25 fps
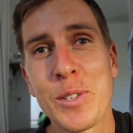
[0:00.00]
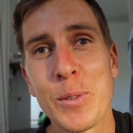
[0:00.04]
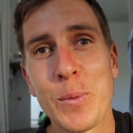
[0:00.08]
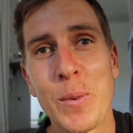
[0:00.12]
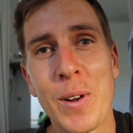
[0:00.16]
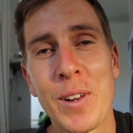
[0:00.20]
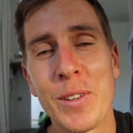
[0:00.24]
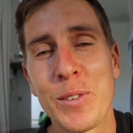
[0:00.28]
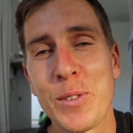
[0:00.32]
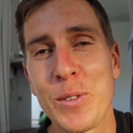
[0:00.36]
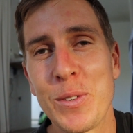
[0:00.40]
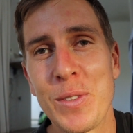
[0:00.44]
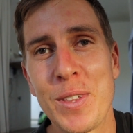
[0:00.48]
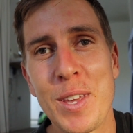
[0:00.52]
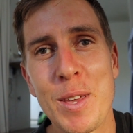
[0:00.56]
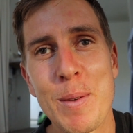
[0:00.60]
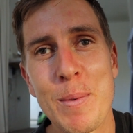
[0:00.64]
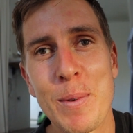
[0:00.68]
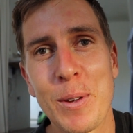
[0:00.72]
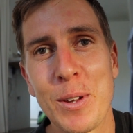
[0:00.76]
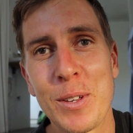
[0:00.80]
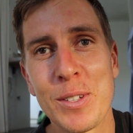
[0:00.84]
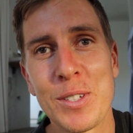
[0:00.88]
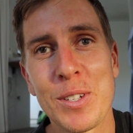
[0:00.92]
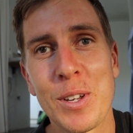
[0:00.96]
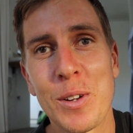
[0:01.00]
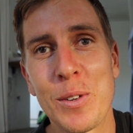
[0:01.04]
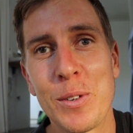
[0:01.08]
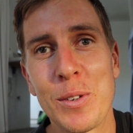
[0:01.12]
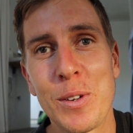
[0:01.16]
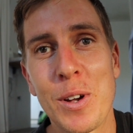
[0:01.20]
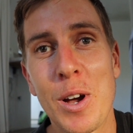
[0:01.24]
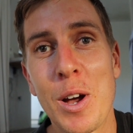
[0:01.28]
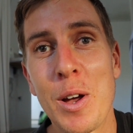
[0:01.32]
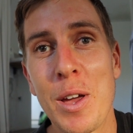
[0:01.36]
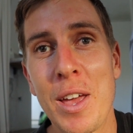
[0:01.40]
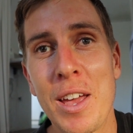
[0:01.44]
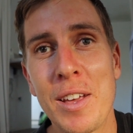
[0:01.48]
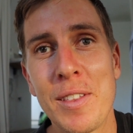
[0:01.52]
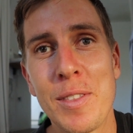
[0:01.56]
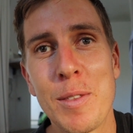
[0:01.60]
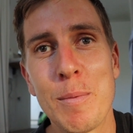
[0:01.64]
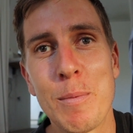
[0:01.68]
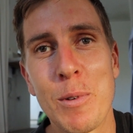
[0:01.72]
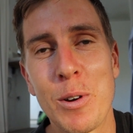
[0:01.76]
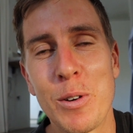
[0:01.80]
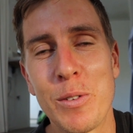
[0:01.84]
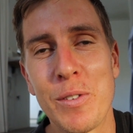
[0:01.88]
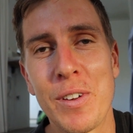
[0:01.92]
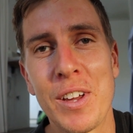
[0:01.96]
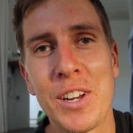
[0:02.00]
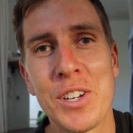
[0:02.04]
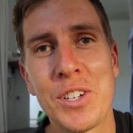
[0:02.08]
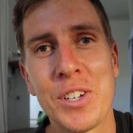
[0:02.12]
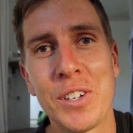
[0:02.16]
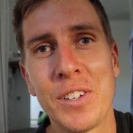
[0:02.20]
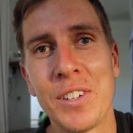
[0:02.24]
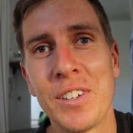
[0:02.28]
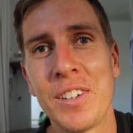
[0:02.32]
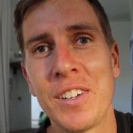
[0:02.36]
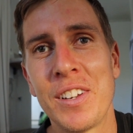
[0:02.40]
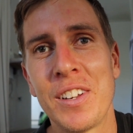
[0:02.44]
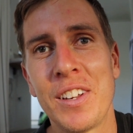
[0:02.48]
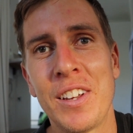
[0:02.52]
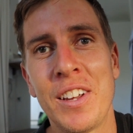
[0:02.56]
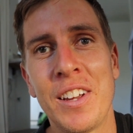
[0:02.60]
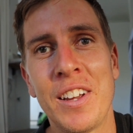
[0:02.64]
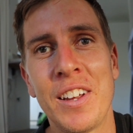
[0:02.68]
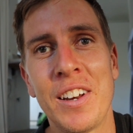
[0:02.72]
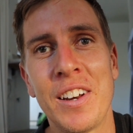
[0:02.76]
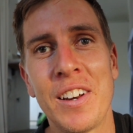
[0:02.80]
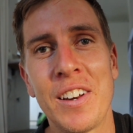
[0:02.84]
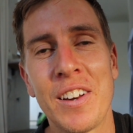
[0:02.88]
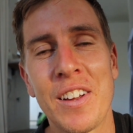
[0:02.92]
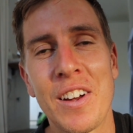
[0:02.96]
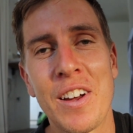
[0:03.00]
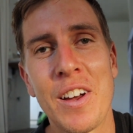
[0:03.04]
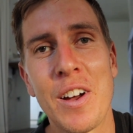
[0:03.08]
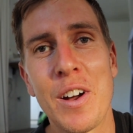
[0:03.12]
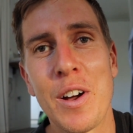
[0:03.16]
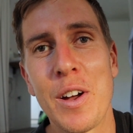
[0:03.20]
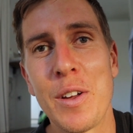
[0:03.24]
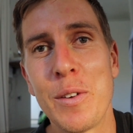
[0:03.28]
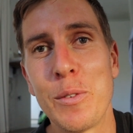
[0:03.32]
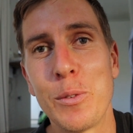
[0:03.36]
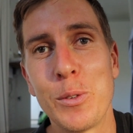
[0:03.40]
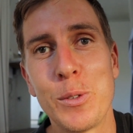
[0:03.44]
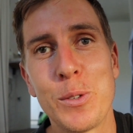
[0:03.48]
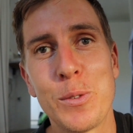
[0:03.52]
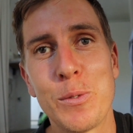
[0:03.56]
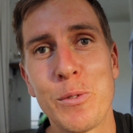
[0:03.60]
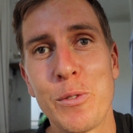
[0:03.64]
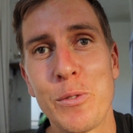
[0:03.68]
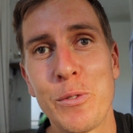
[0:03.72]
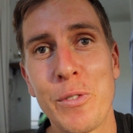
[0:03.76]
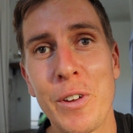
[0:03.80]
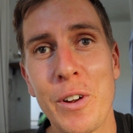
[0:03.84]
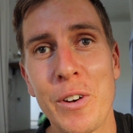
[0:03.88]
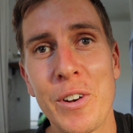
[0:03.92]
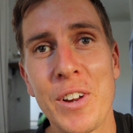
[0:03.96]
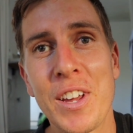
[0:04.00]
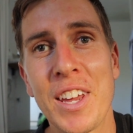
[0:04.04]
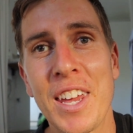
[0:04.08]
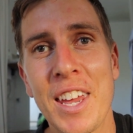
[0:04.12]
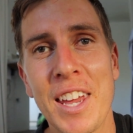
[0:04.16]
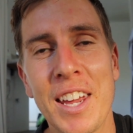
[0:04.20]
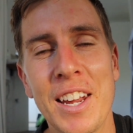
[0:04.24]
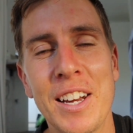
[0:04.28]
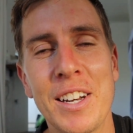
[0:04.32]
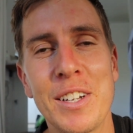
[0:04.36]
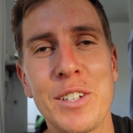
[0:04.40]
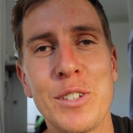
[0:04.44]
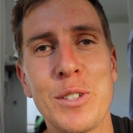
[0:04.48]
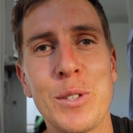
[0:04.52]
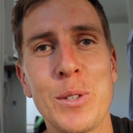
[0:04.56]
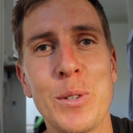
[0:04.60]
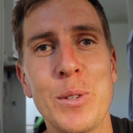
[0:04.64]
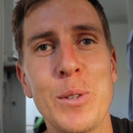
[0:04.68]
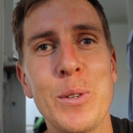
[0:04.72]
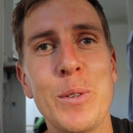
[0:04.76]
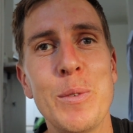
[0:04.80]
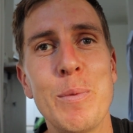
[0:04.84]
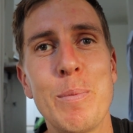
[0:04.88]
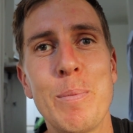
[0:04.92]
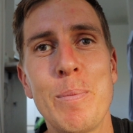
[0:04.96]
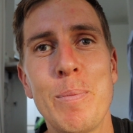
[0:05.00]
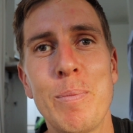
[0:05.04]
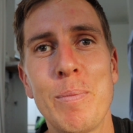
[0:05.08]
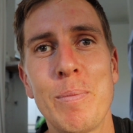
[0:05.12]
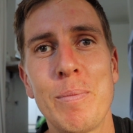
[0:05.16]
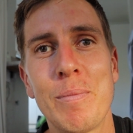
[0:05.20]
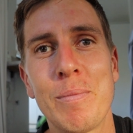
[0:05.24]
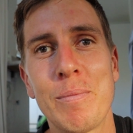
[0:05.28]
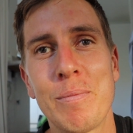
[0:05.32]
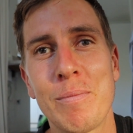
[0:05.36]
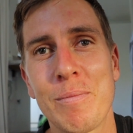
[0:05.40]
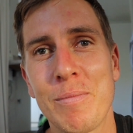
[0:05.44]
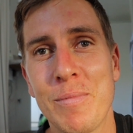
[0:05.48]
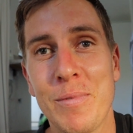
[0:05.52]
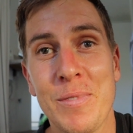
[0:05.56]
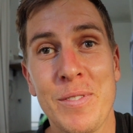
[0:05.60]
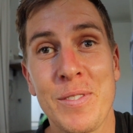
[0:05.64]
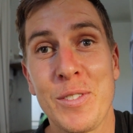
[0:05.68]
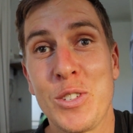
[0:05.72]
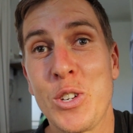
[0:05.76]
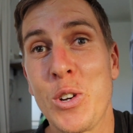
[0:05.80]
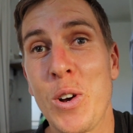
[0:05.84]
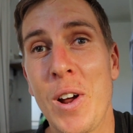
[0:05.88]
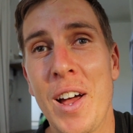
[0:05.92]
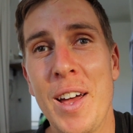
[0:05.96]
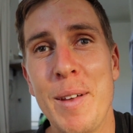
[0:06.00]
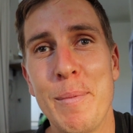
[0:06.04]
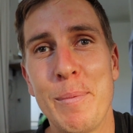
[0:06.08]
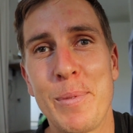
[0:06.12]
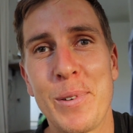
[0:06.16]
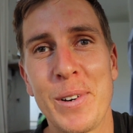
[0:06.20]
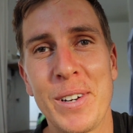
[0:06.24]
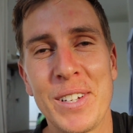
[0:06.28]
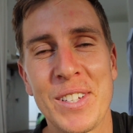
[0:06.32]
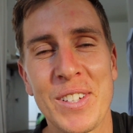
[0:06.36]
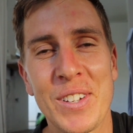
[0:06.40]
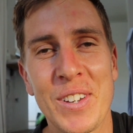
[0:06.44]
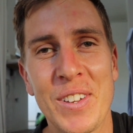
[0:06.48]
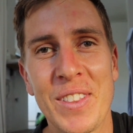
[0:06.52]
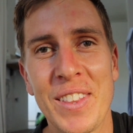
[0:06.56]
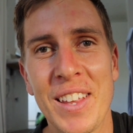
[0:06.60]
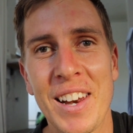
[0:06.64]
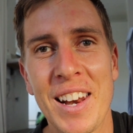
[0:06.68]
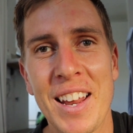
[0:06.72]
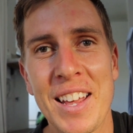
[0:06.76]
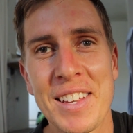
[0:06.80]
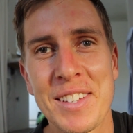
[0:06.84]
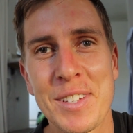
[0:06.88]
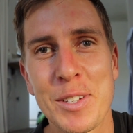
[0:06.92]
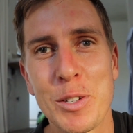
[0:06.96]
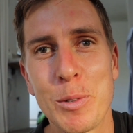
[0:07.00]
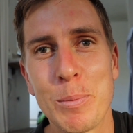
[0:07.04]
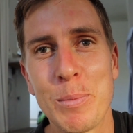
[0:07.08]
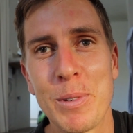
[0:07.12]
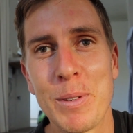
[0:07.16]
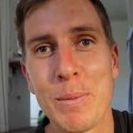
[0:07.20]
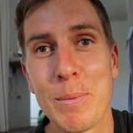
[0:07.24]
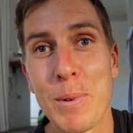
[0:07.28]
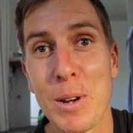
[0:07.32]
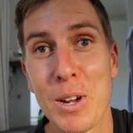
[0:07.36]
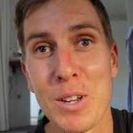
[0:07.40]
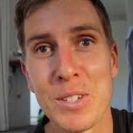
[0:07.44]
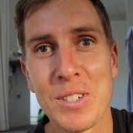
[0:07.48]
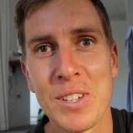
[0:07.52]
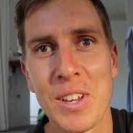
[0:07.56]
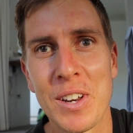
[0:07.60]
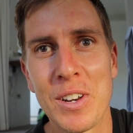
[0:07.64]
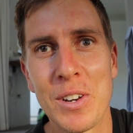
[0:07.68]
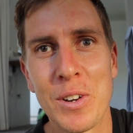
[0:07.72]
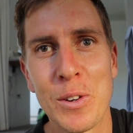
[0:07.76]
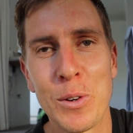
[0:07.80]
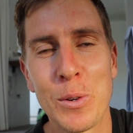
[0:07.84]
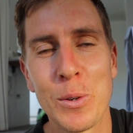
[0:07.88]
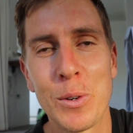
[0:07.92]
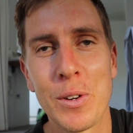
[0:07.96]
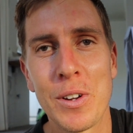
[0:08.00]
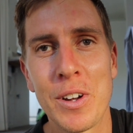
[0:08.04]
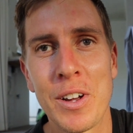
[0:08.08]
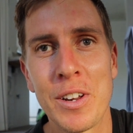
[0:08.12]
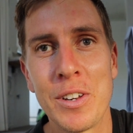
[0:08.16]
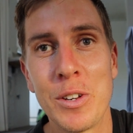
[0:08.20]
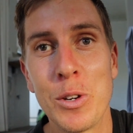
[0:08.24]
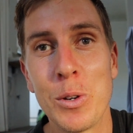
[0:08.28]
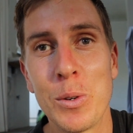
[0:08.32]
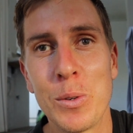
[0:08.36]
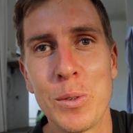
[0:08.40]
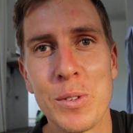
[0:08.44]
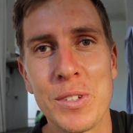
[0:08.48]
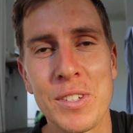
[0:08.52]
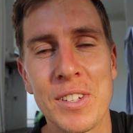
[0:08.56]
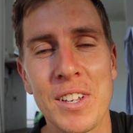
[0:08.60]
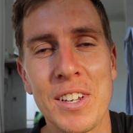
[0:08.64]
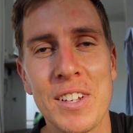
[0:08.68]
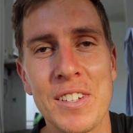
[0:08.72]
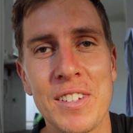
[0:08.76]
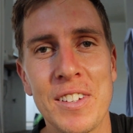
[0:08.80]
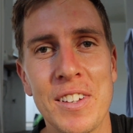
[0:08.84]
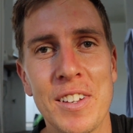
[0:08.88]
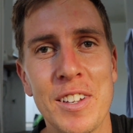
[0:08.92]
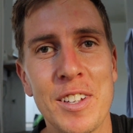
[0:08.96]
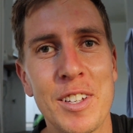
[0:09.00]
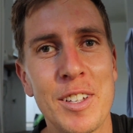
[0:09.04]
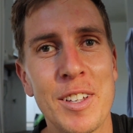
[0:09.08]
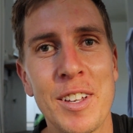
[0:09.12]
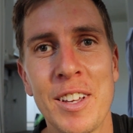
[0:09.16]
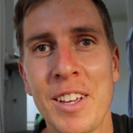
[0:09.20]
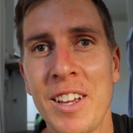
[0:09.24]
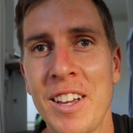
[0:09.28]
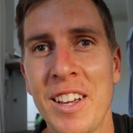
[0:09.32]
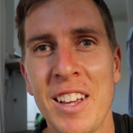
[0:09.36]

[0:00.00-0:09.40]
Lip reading: to run through there because I had the motivation and I was very keen to try and press on the last little bit because I knew it was easier.